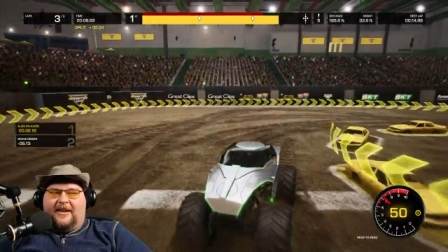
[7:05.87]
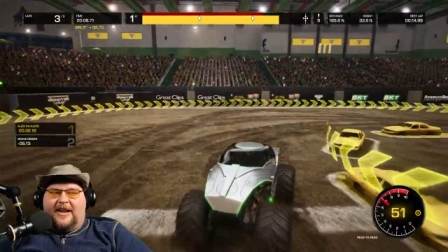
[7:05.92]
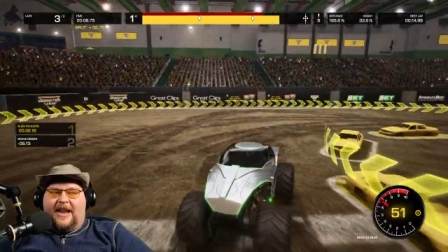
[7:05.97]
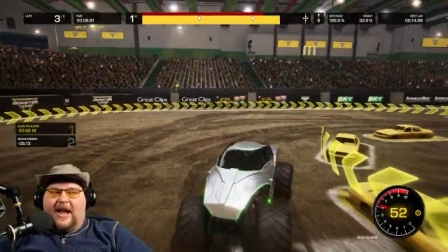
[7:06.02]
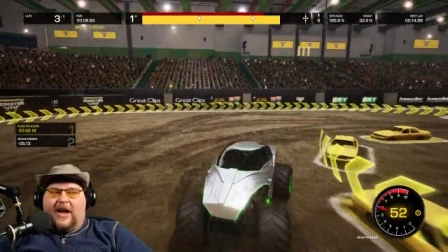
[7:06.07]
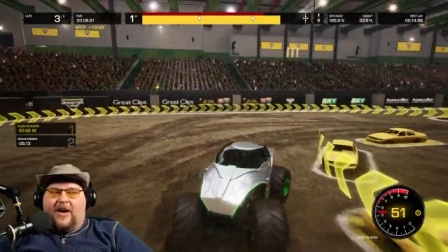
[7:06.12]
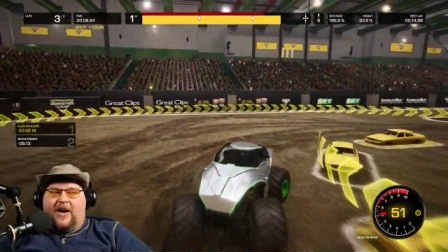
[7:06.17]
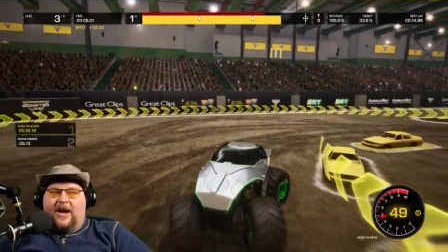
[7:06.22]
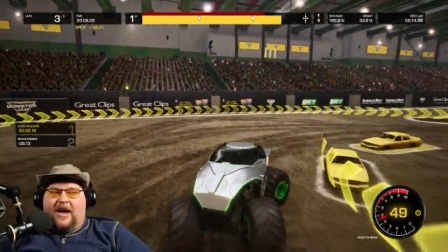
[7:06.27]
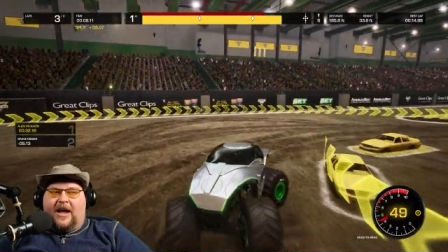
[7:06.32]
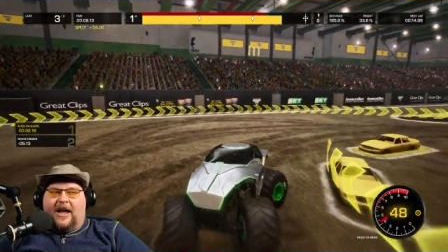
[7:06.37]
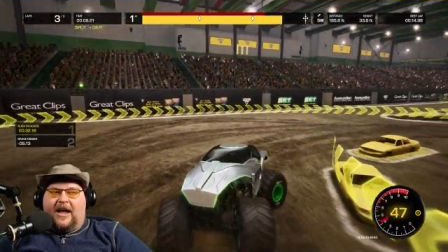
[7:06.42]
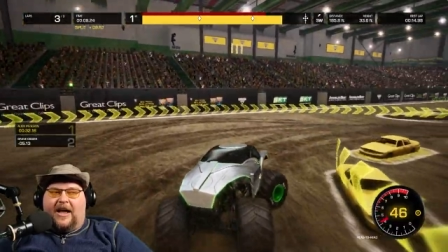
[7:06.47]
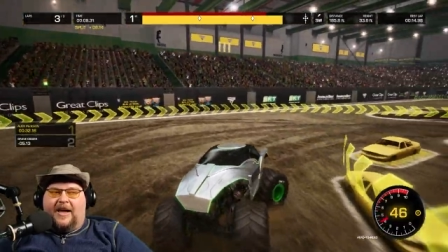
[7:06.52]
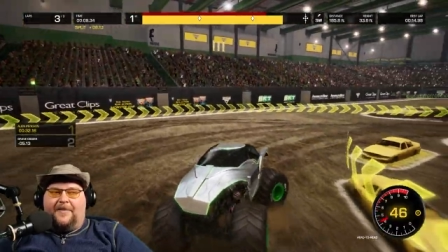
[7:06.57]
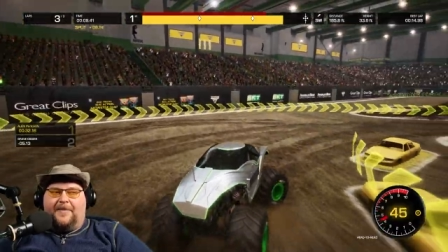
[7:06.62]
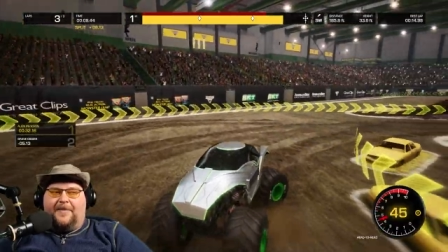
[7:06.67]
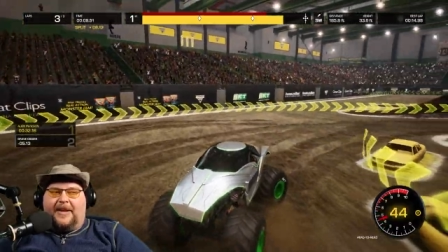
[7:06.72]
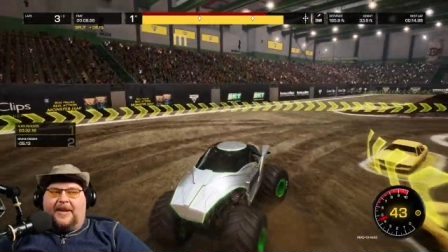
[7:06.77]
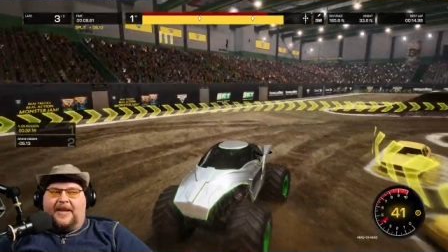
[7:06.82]
Now,
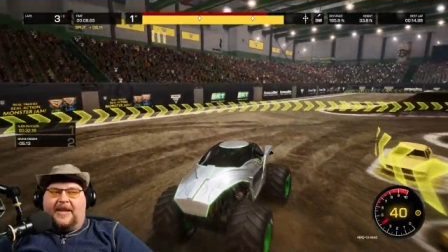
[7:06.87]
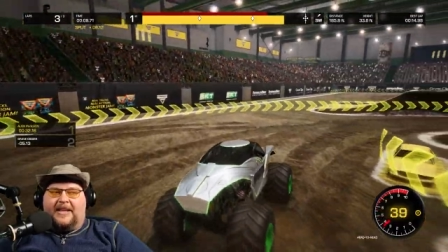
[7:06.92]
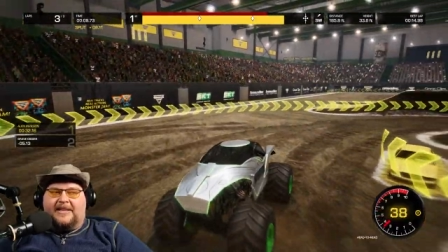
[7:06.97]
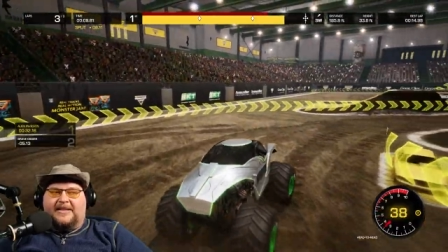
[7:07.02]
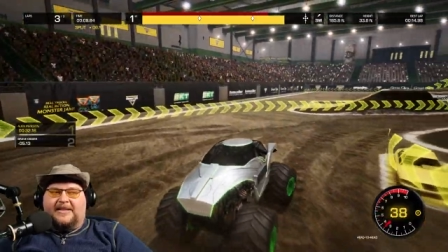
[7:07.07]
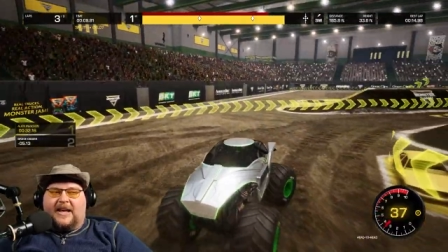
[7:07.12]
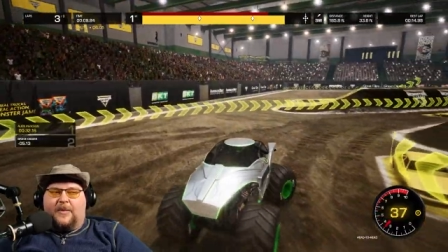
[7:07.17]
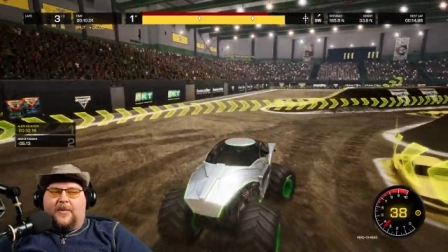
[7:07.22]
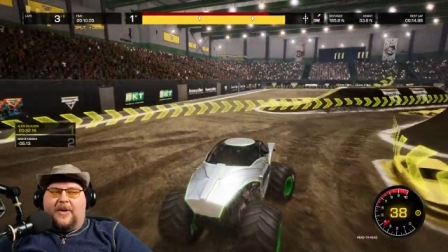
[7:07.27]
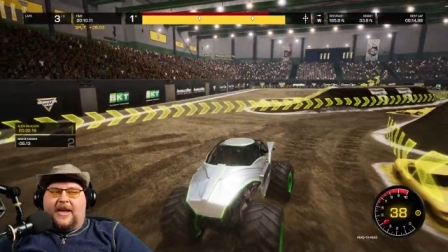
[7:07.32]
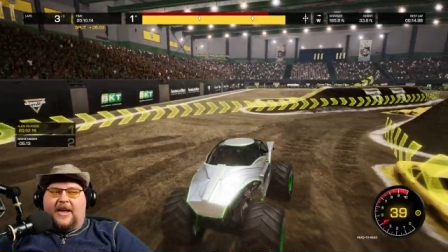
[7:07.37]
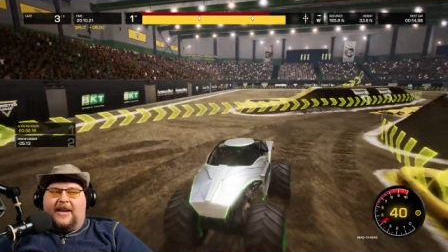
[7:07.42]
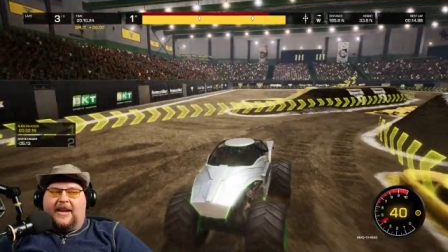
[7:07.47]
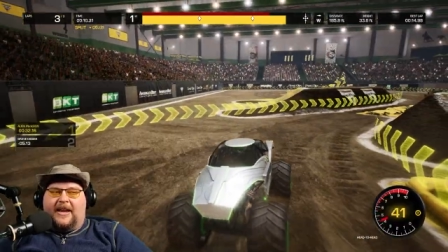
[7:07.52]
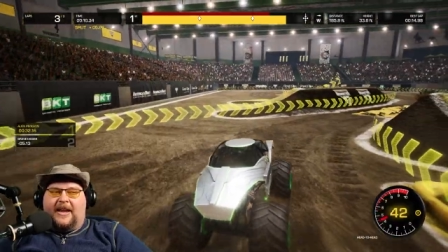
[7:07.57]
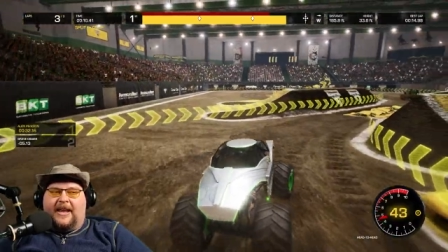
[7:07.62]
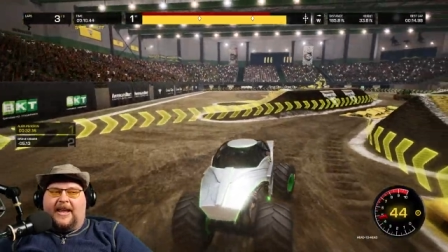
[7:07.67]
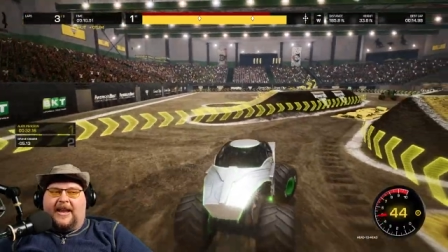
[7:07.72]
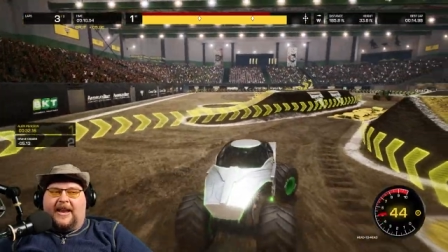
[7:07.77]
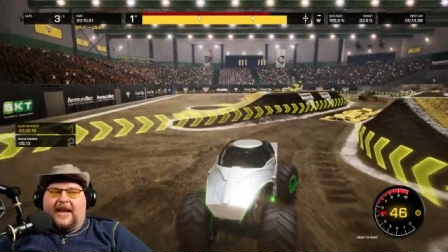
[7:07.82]
because I went
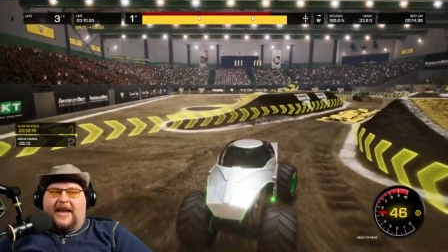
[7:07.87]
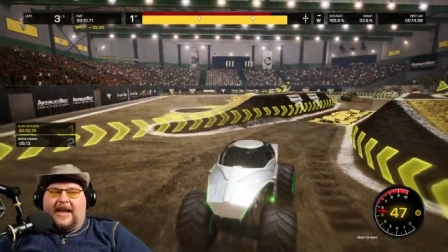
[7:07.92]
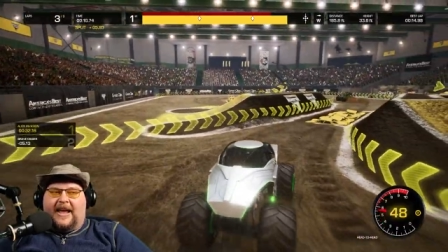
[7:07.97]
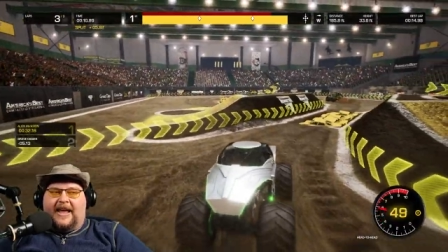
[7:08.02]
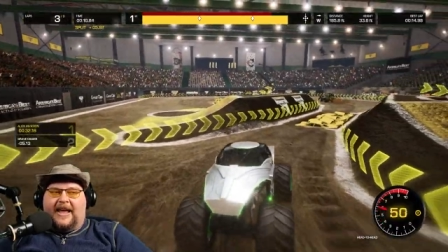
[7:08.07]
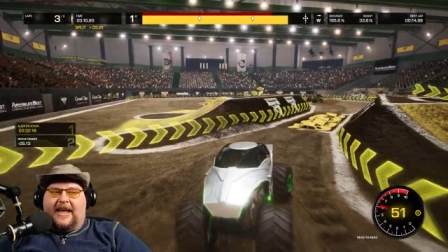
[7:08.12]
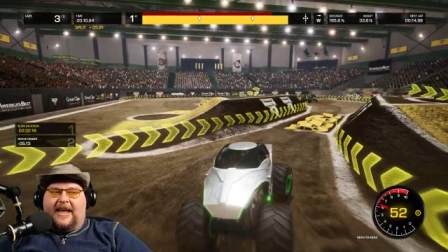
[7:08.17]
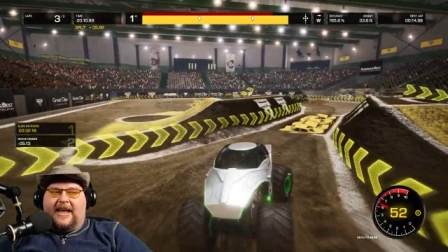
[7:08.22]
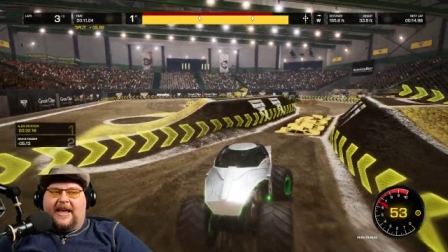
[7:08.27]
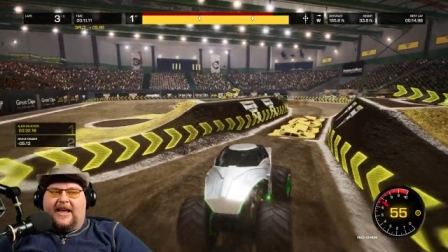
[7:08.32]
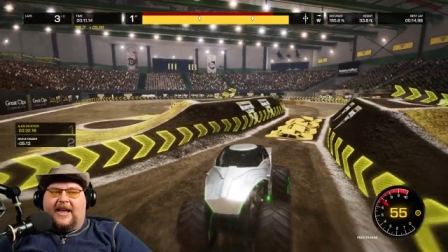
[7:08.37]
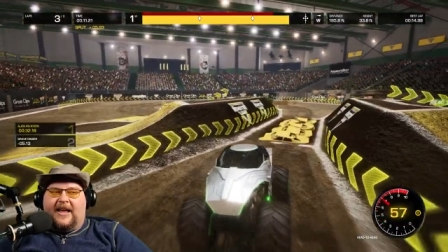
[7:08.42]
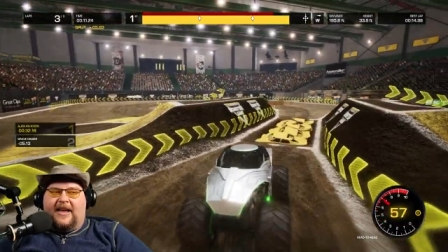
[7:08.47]
and I uh,